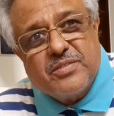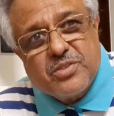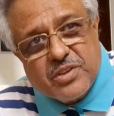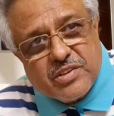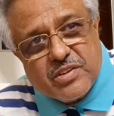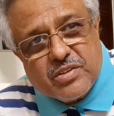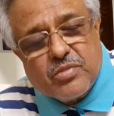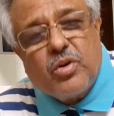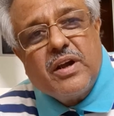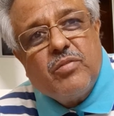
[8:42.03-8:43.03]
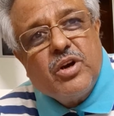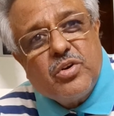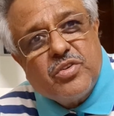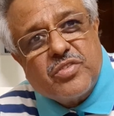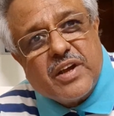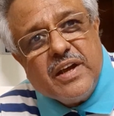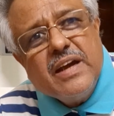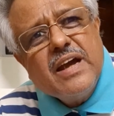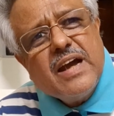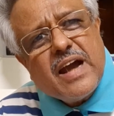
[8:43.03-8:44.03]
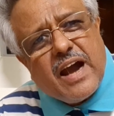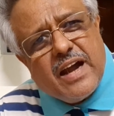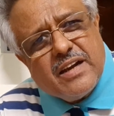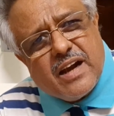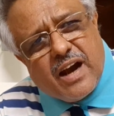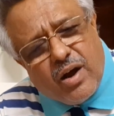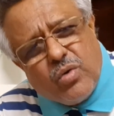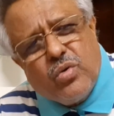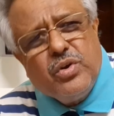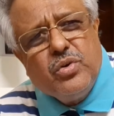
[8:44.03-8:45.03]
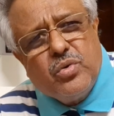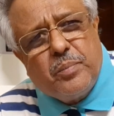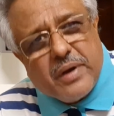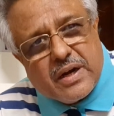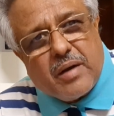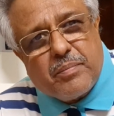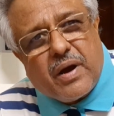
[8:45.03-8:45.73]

So this is what I wanted to say, and how you pick up,